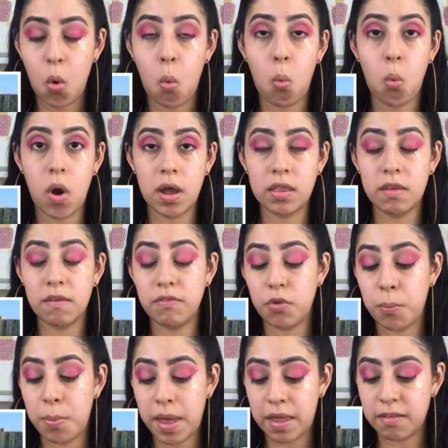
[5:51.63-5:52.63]
One of the
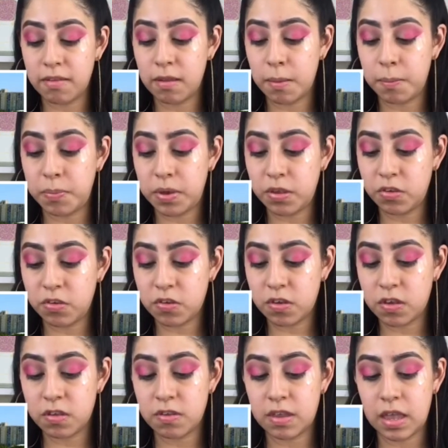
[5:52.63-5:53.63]
best
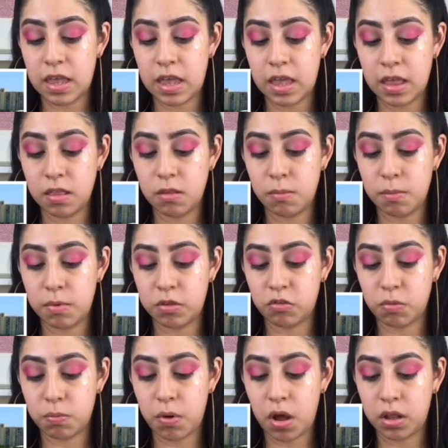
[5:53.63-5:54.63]
beaches in the
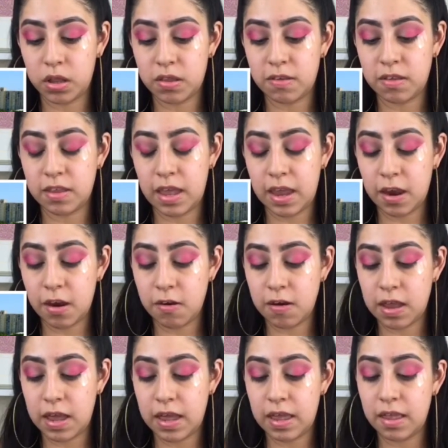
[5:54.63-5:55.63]
metropolitan
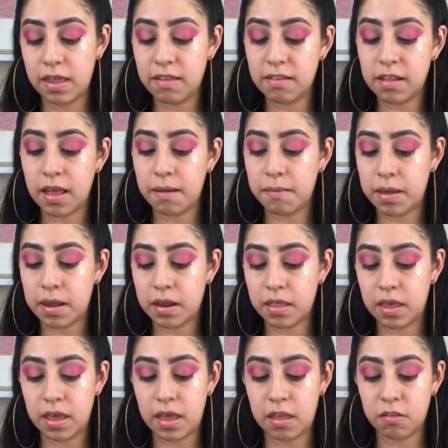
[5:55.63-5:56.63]
area, Isla
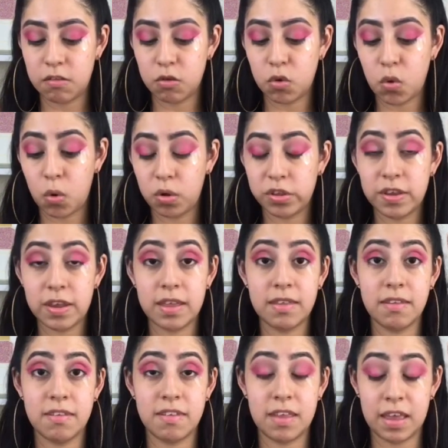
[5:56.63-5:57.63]
Verde is
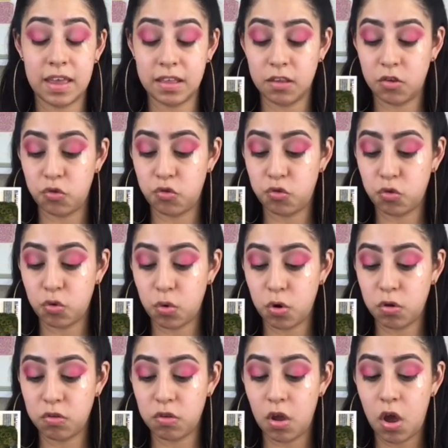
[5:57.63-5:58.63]
golden sand
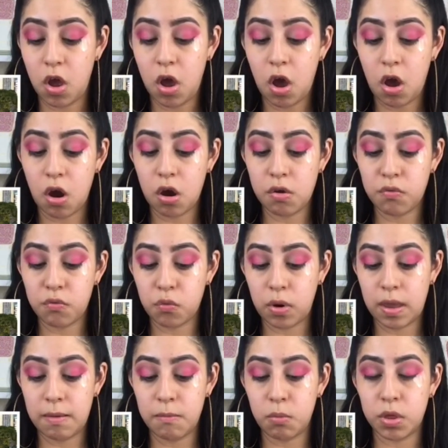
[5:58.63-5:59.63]
shores are
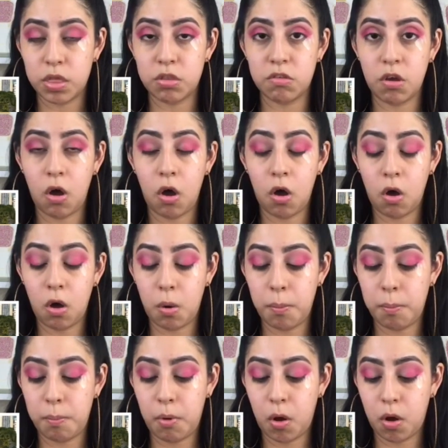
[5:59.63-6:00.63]
framed with tall
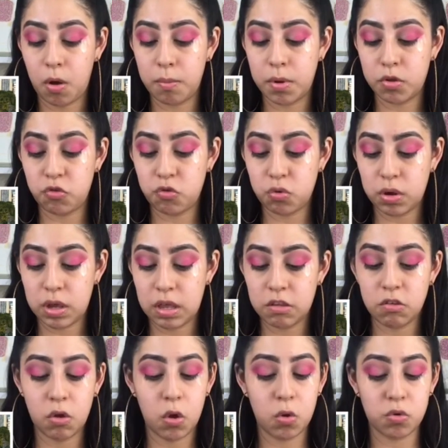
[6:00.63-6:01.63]
palm trees,
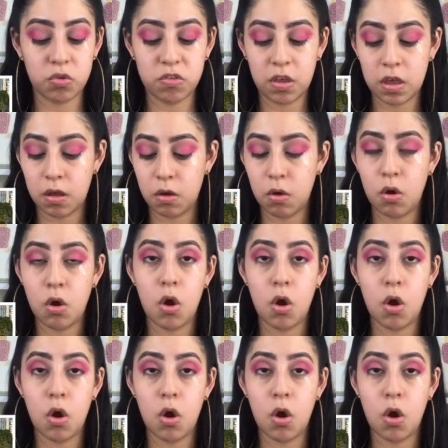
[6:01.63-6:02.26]
hotel,